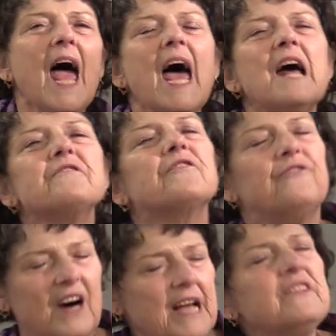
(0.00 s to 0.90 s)
and
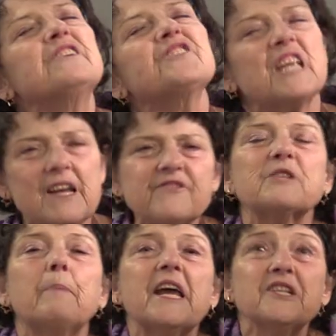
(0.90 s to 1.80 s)
find their safe
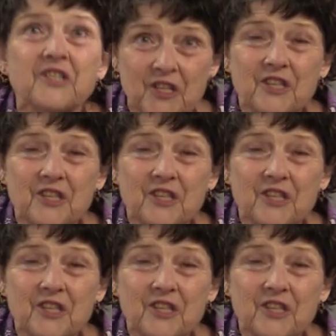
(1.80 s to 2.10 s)
space